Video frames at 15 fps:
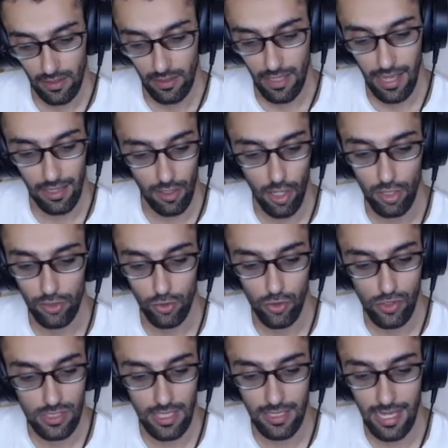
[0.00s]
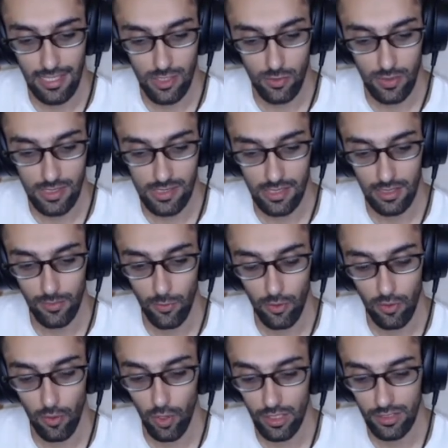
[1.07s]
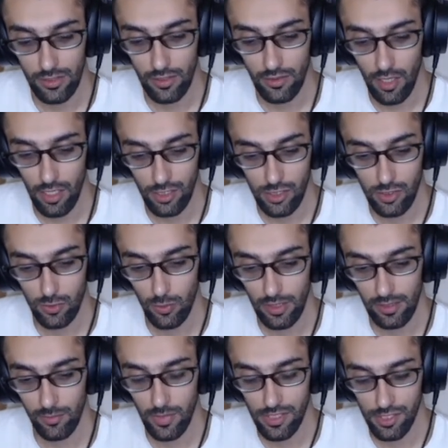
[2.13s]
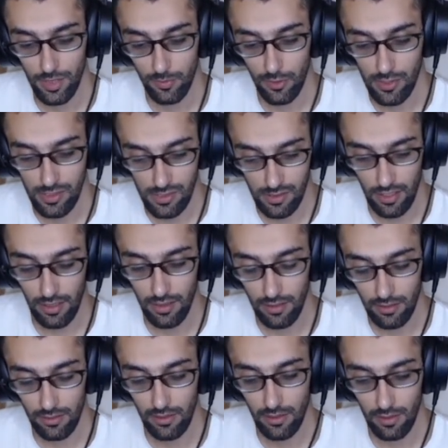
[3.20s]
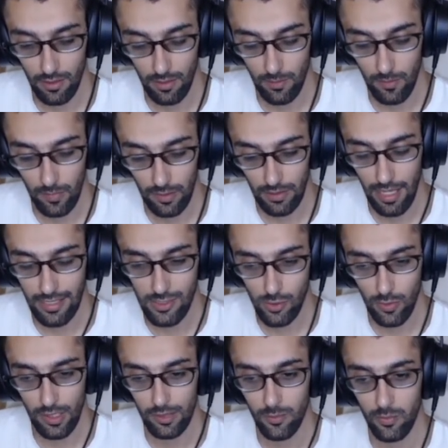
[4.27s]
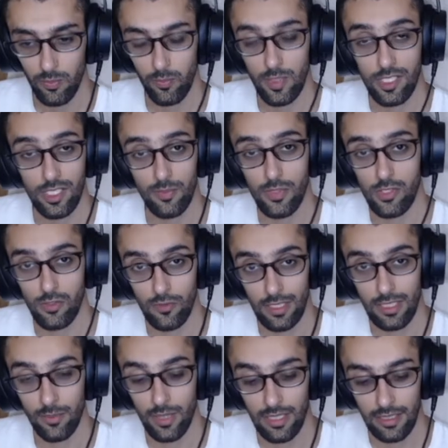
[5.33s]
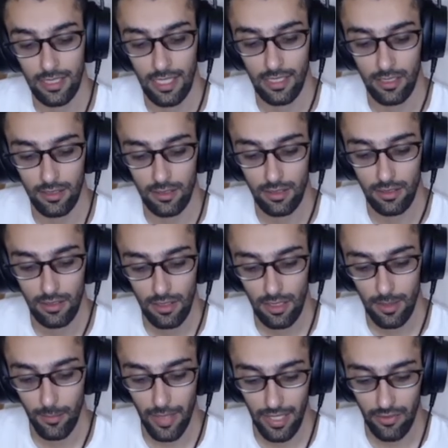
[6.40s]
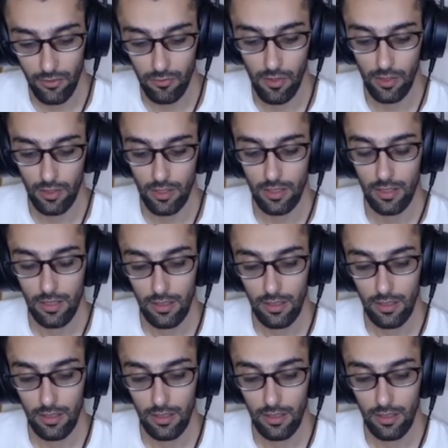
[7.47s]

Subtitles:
I can't use the light squares anymore, only the dark squared bishop, because the light squared bishop is already being taken by the rook.